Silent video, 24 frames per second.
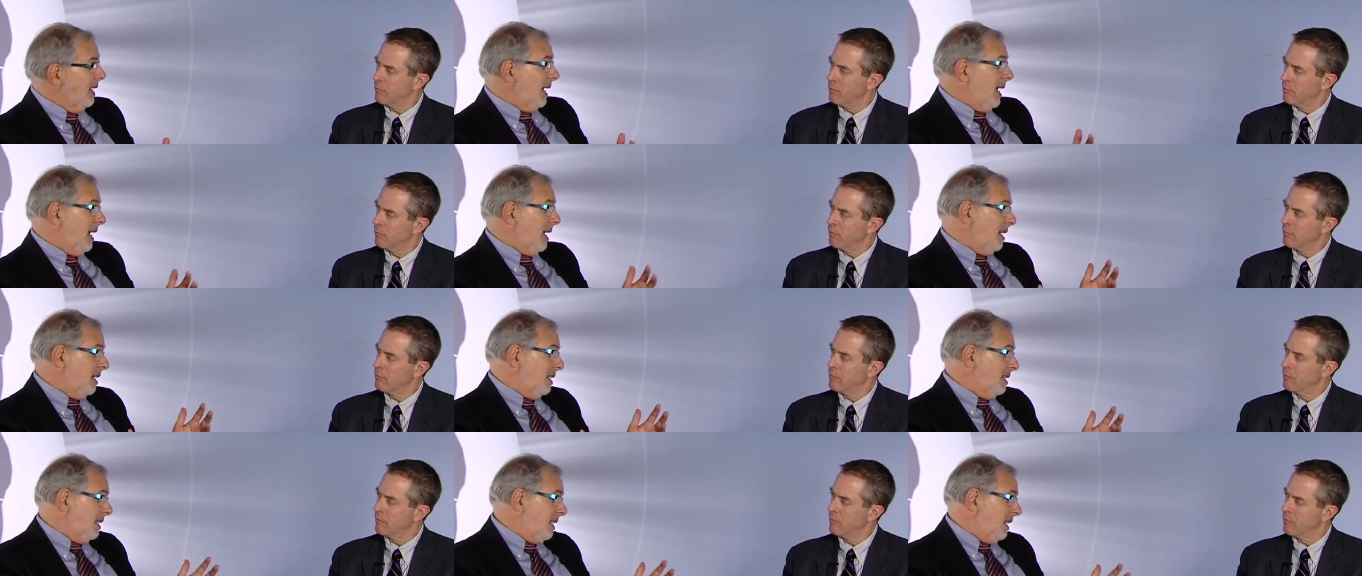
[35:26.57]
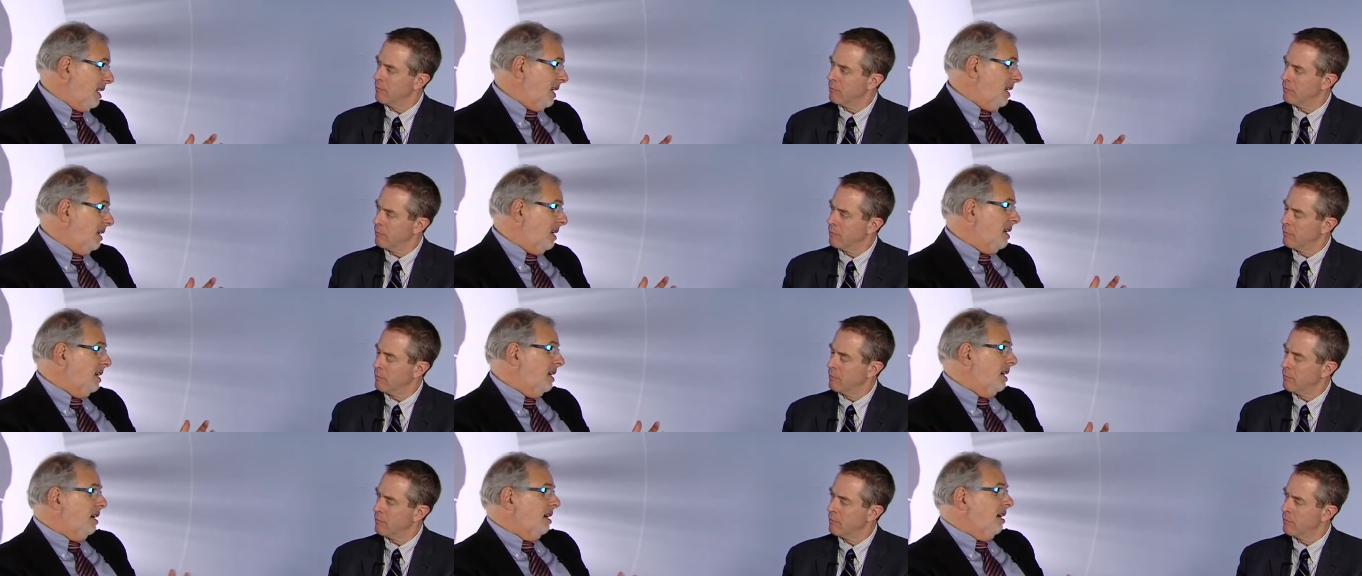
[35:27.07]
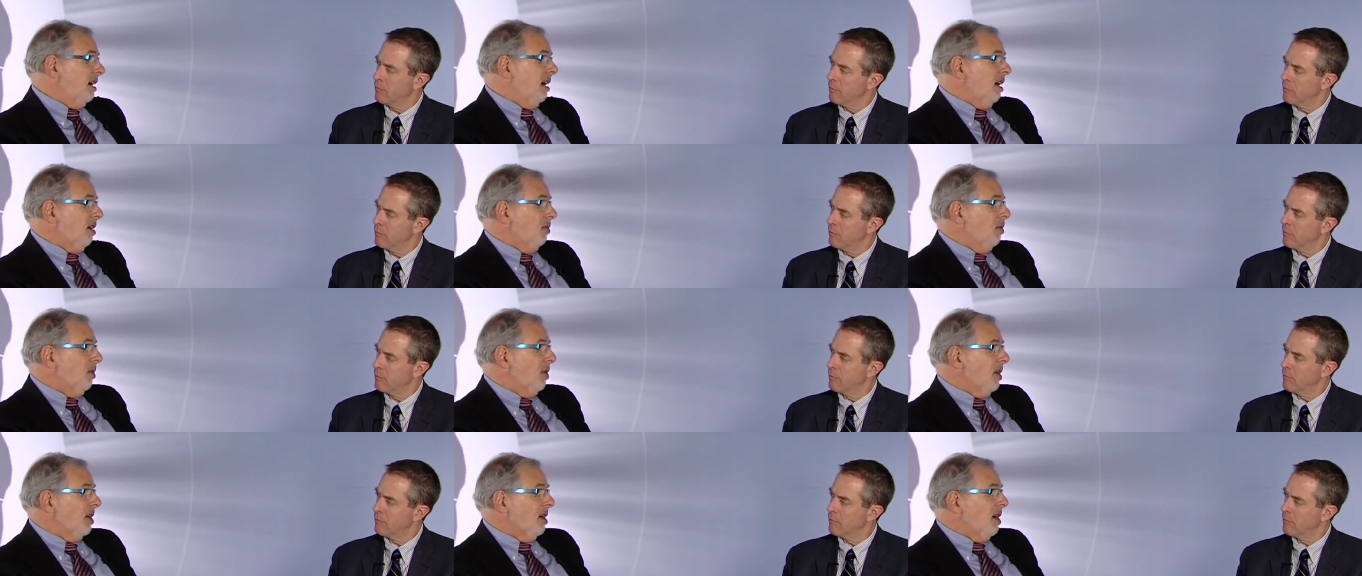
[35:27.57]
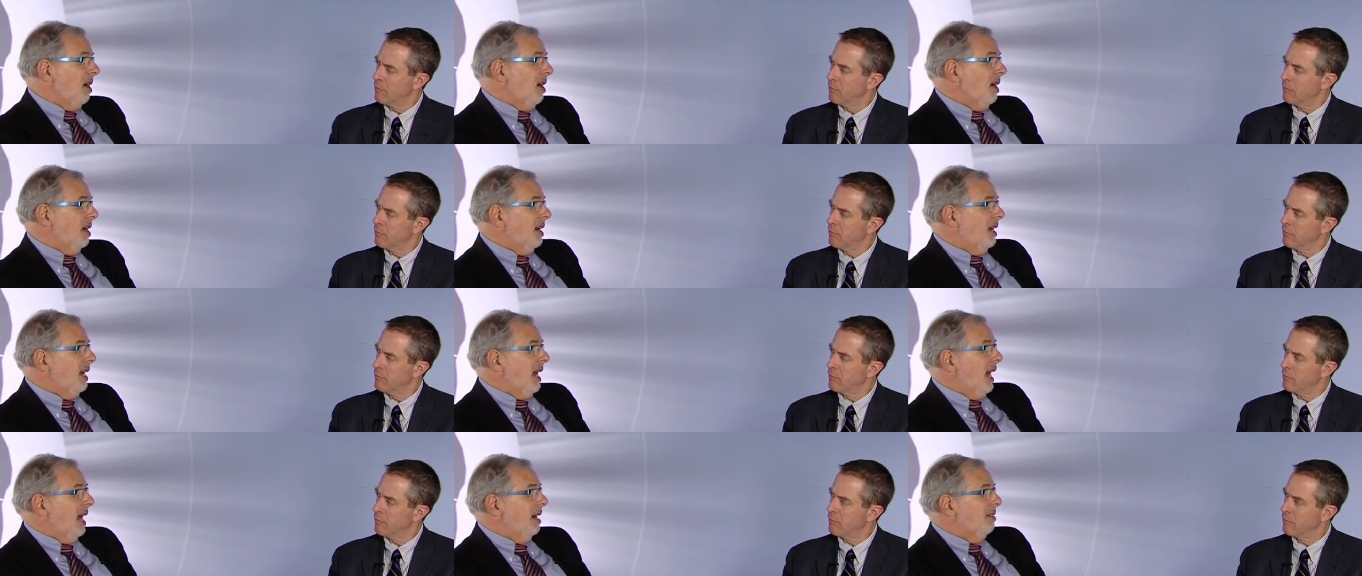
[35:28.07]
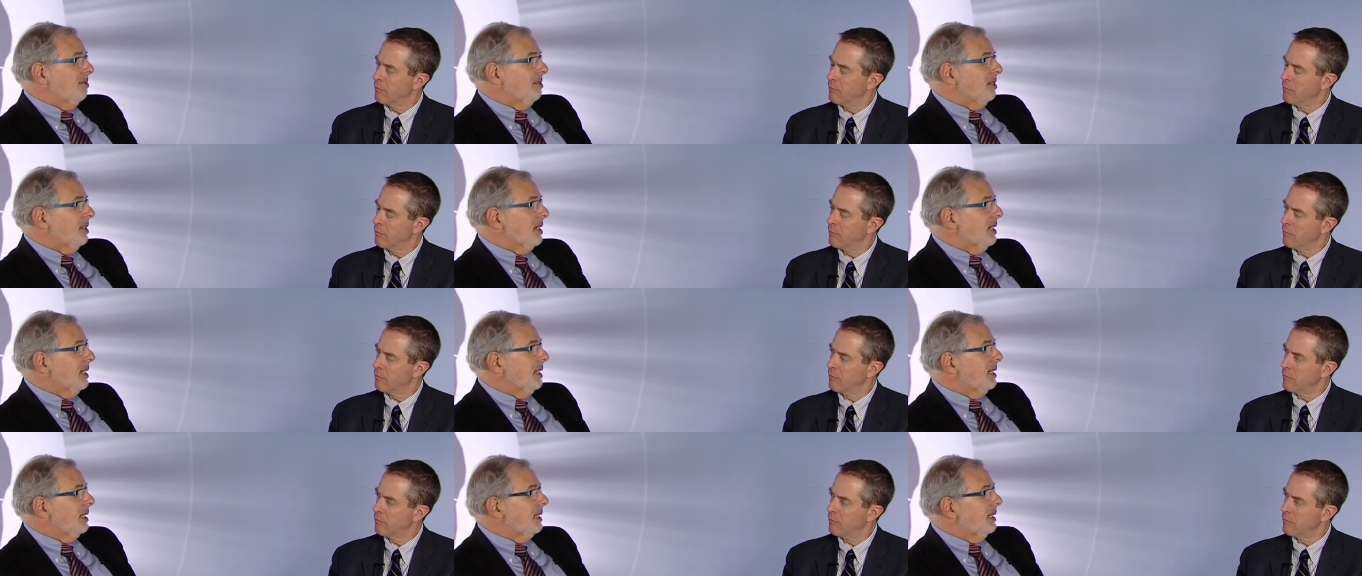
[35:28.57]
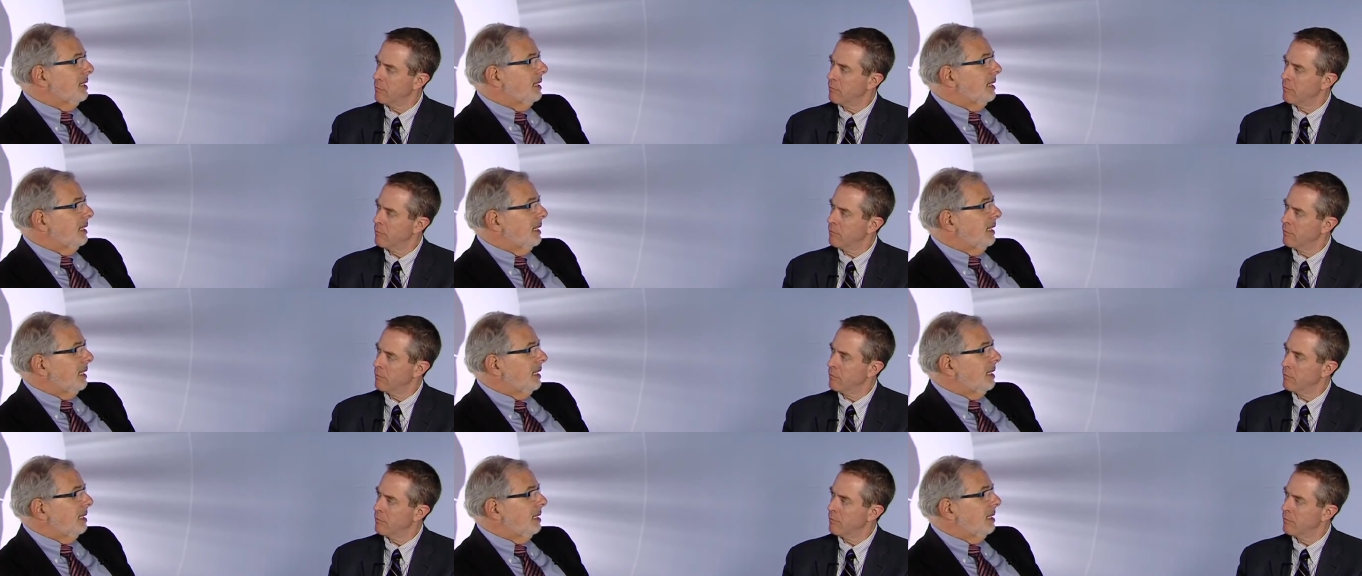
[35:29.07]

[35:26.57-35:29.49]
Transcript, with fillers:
Speaker 1: and indeed our work on Africa,